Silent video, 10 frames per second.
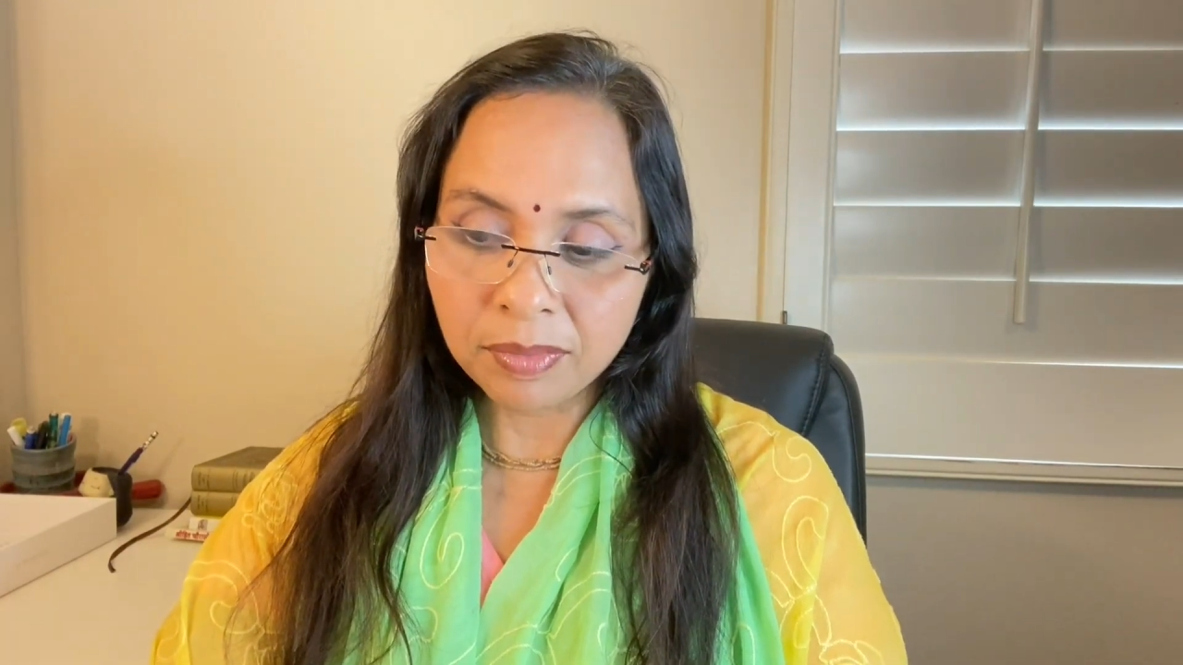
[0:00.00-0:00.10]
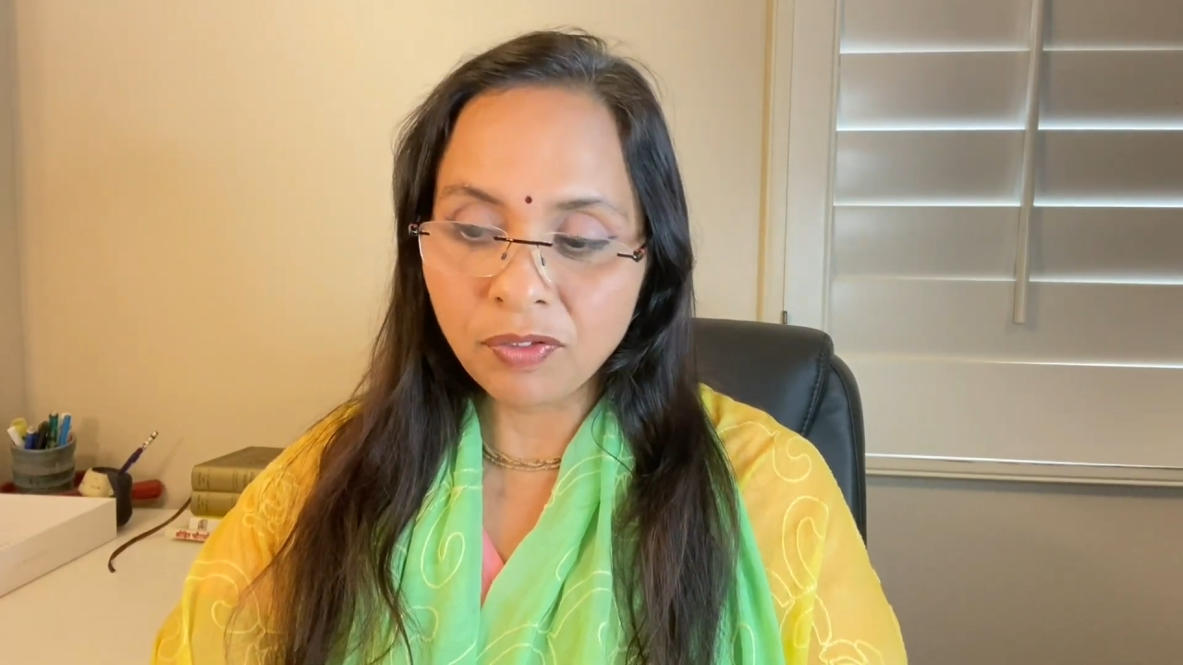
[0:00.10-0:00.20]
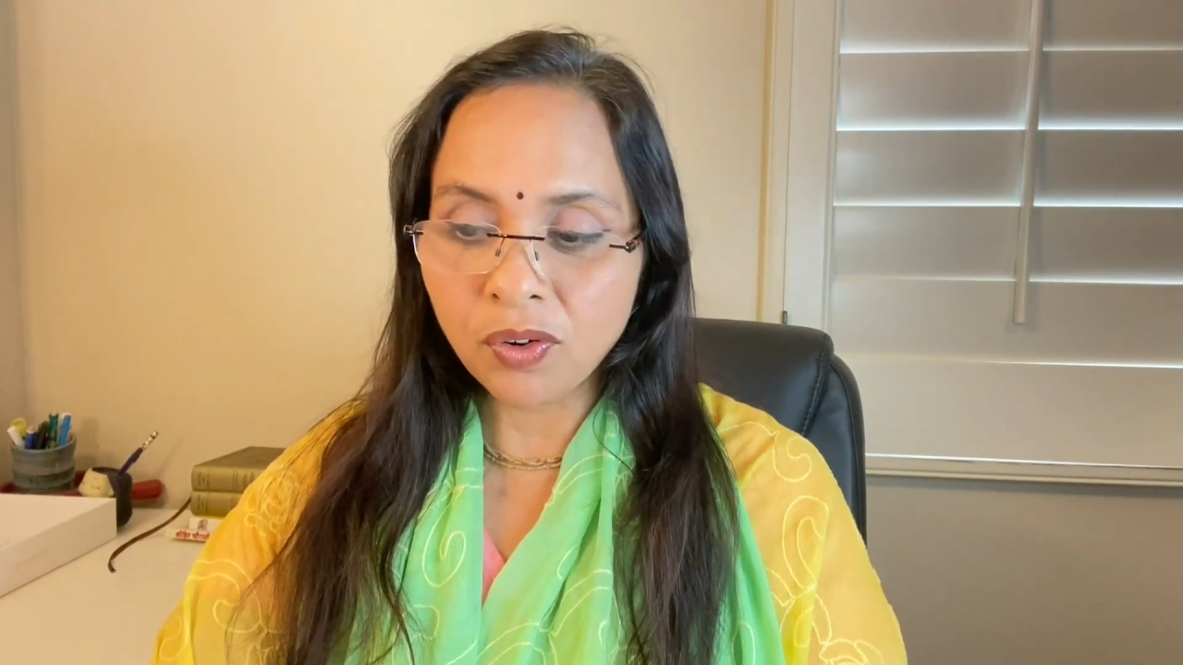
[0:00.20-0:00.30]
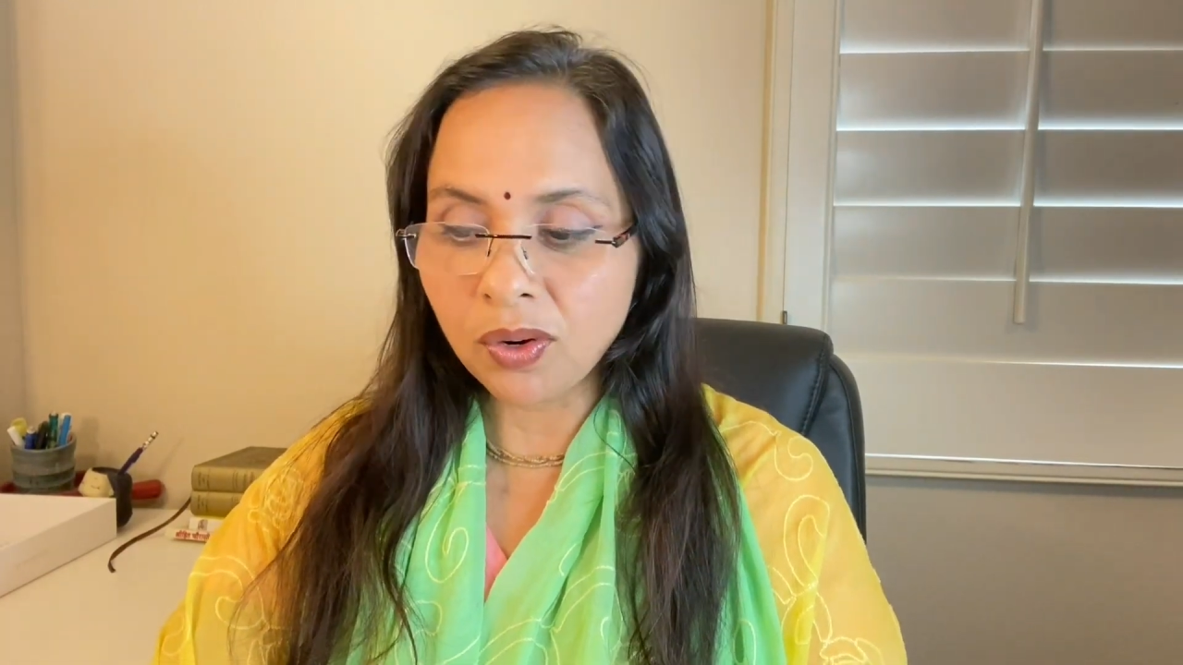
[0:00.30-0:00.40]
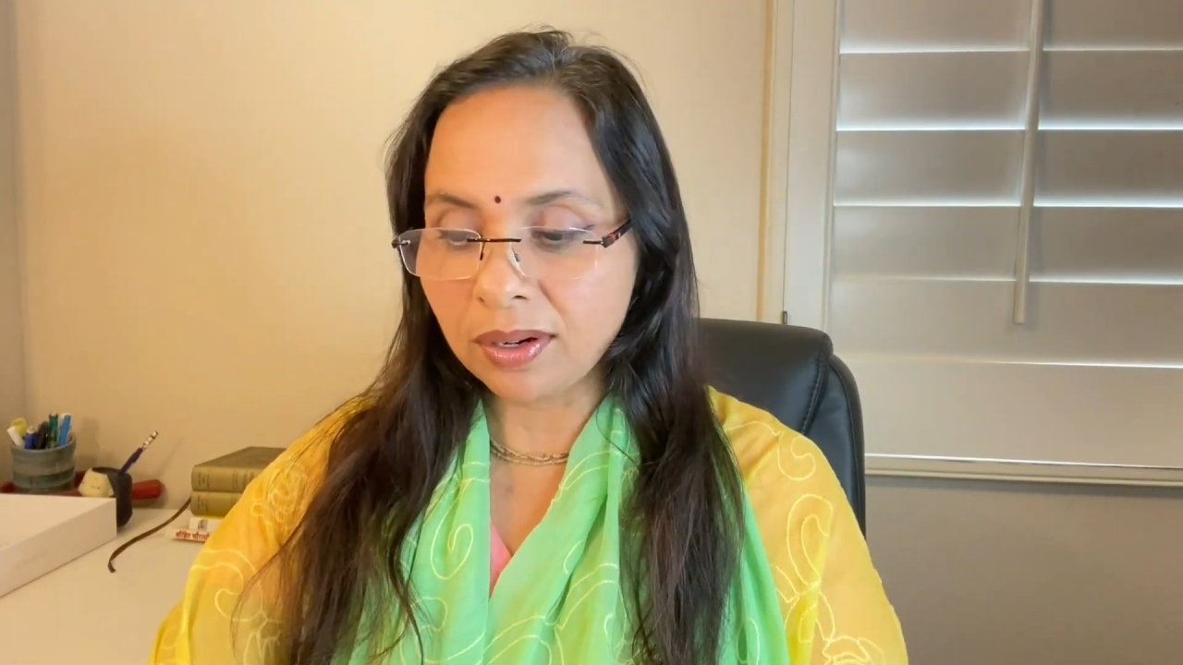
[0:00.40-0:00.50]

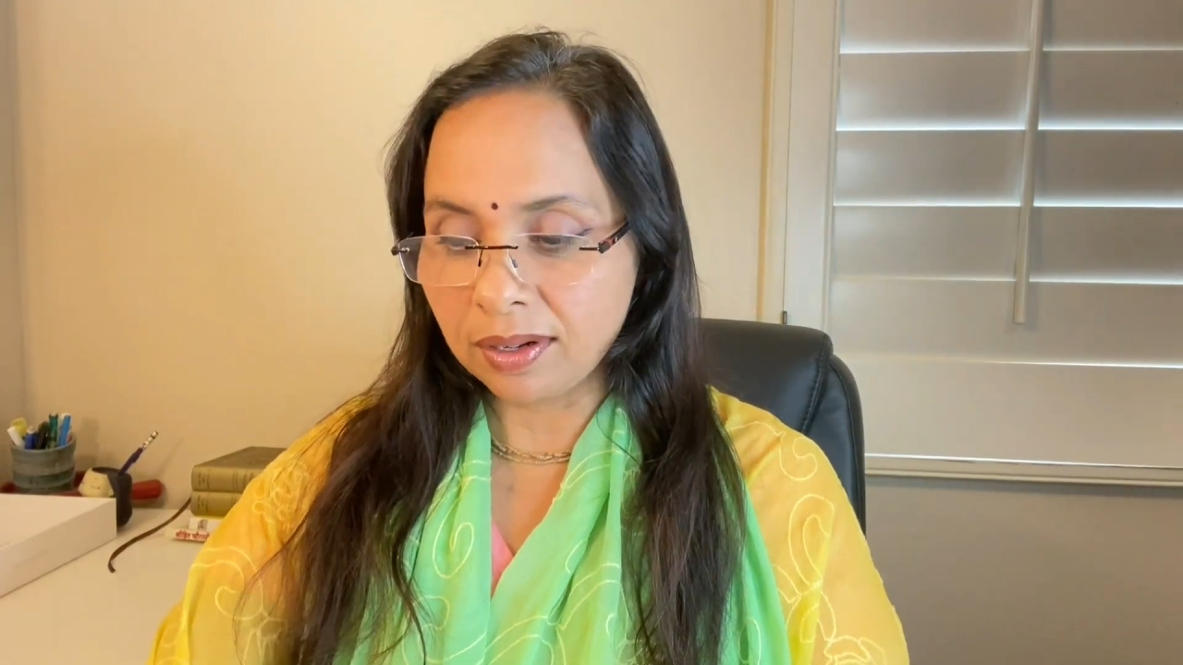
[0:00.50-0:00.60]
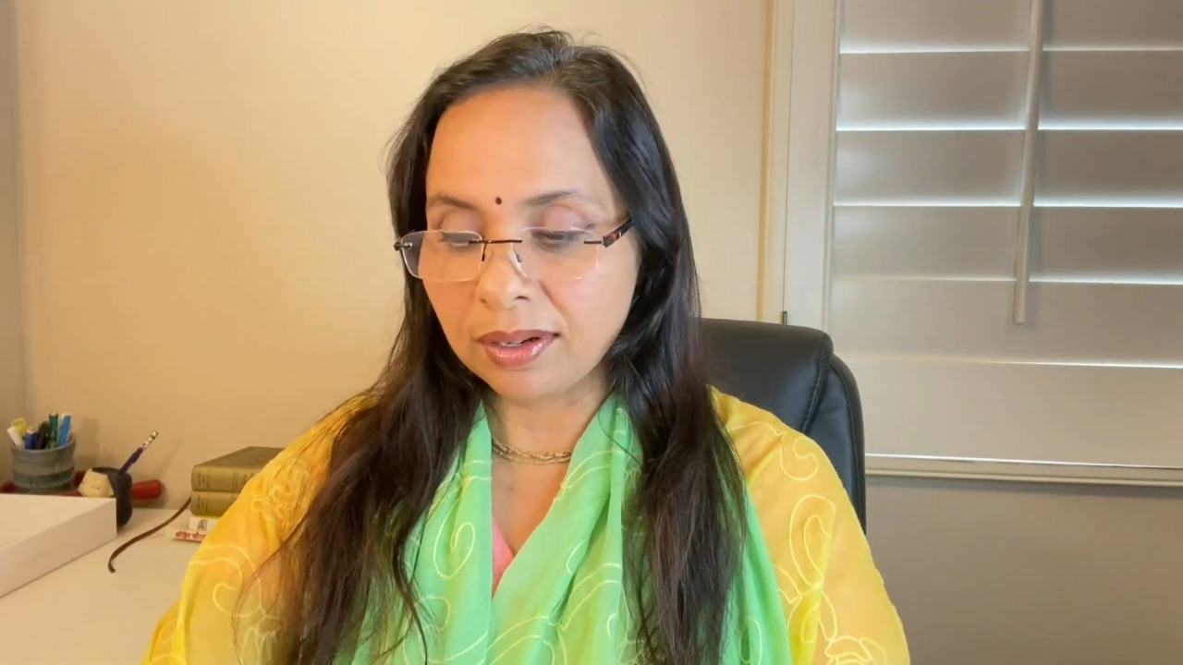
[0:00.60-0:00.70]
before